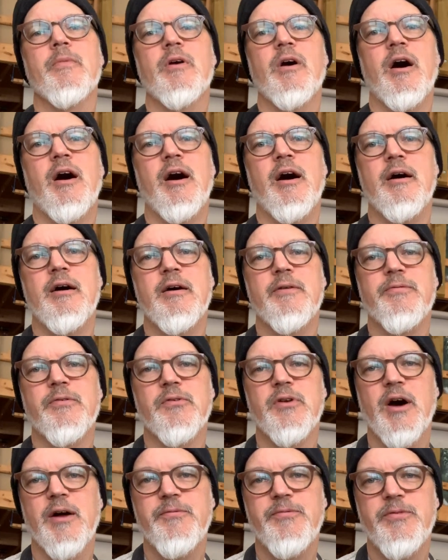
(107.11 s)
If you're
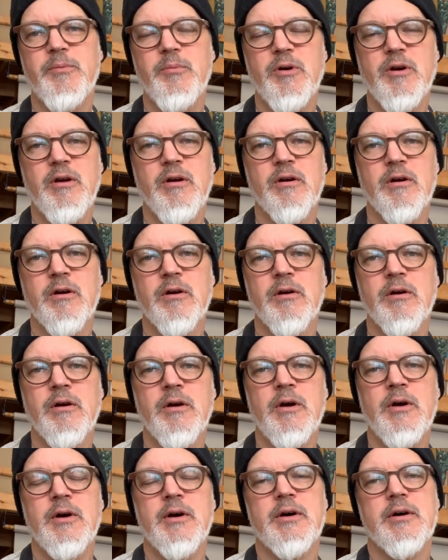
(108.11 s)
not
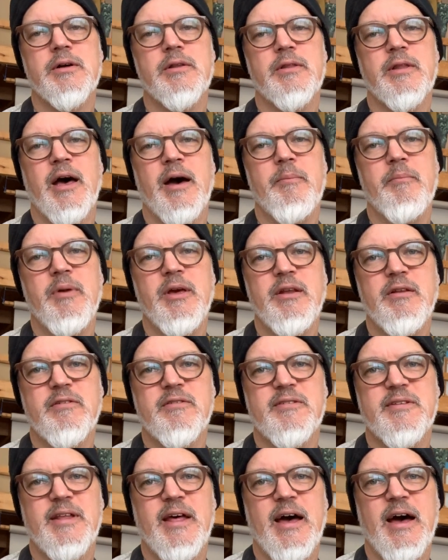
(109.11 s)
familiar, that
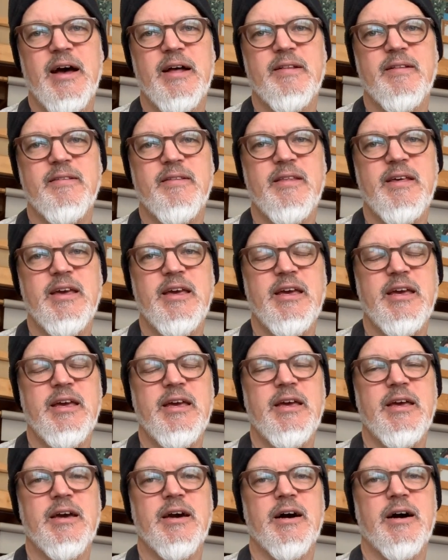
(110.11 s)
means that
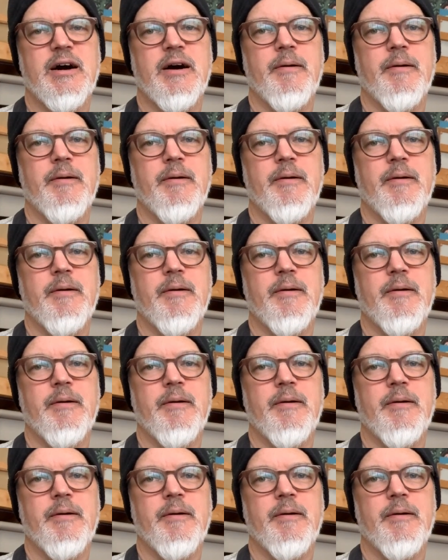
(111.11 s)
the